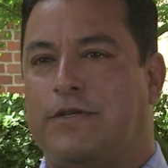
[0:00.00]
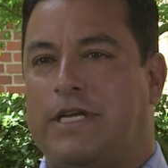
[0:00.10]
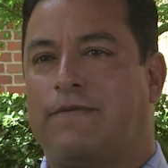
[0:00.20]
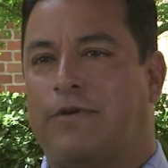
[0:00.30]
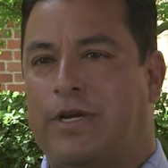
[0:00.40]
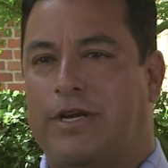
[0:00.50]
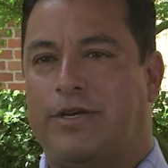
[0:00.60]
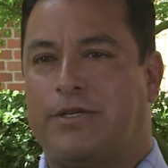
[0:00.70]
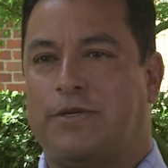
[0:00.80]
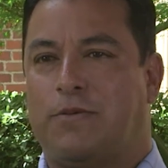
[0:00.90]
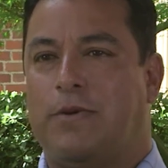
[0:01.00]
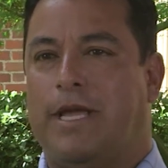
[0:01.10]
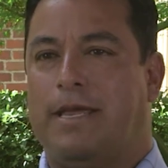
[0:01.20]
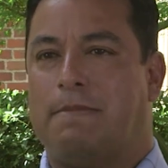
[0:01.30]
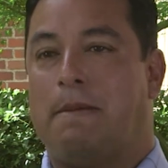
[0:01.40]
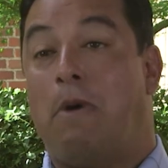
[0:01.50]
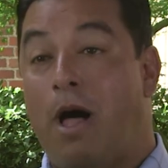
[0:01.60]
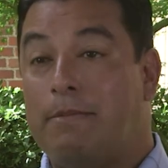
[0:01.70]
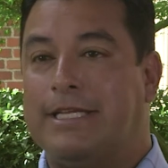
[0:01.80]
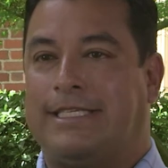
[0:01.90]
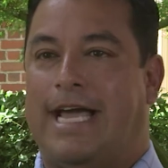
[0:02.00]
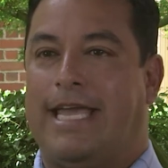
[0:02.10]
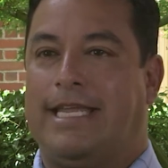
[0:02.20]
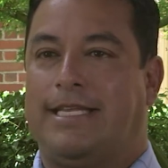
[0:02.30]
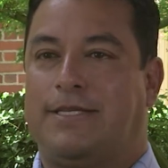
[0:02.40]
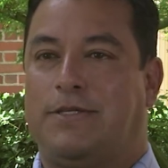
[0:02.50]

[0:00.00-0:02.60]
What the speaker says: several years when my mom decided